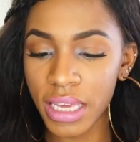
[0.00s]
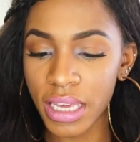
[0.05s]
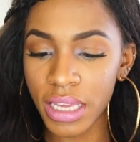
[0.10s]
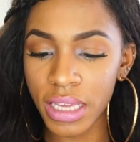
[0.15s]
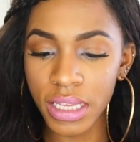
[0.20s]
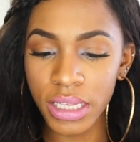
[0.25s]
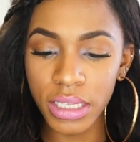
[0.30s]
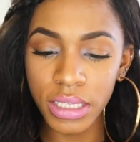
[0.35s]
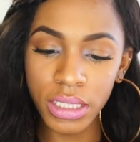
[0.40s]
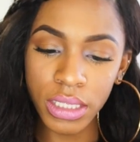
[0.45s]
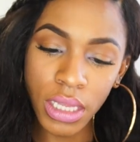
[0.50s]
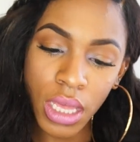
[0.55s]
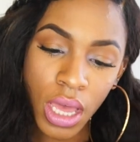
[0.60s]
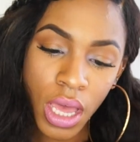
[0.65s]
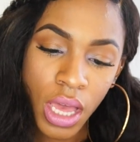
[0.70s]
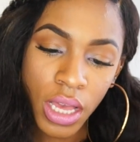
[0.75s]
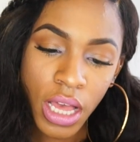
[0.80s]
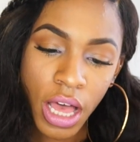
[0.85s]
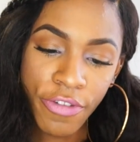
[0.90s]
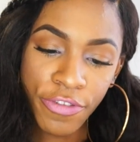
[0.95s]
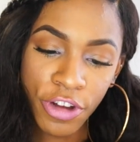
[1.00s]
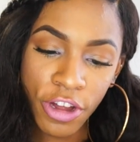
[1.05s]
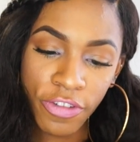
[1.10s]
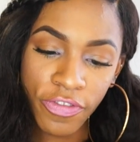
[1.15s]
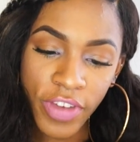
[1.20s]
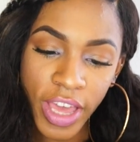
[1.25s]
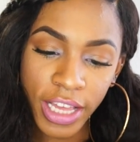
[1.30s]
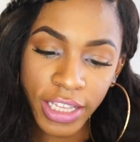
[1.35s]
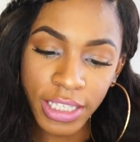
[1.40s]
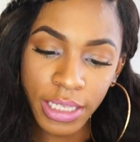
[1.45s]
is Cover
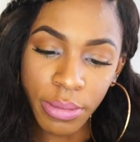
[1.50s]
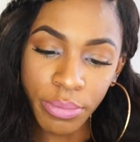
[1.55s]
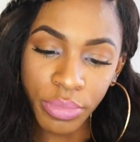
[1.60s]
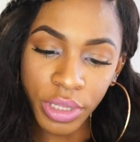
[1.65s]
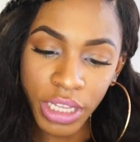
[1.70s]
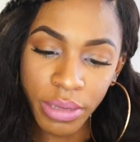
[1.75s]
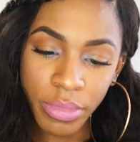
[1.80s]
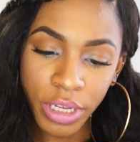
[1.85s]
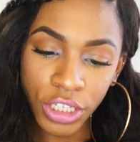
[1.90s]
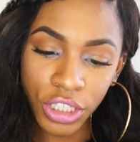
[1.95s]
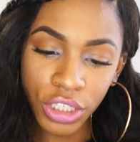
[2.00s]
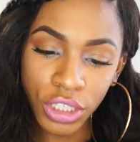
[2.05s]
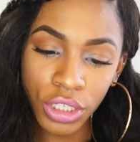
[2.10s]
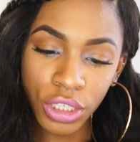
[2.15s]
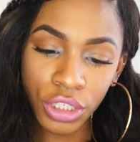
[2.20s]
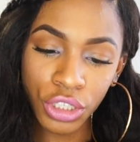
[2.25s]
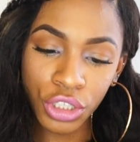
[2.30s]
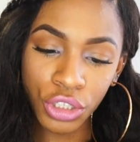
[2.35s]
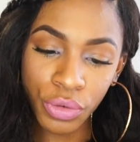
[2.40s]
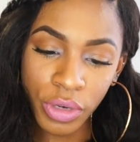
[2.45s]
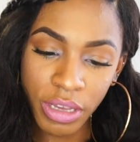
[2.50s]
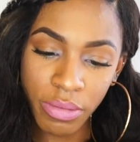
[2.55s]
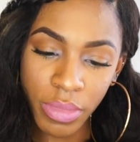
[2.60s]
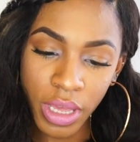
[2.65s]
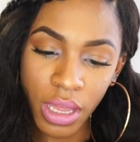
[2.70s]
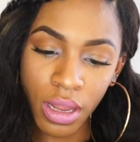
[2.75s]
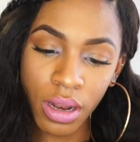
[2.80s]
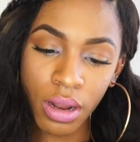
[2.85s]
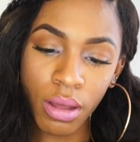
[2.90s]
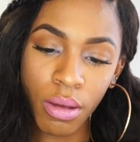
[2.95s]
F X Blemish
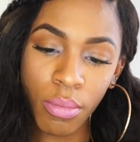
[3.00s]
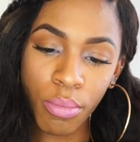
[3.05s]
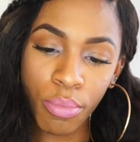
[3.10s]
Treatment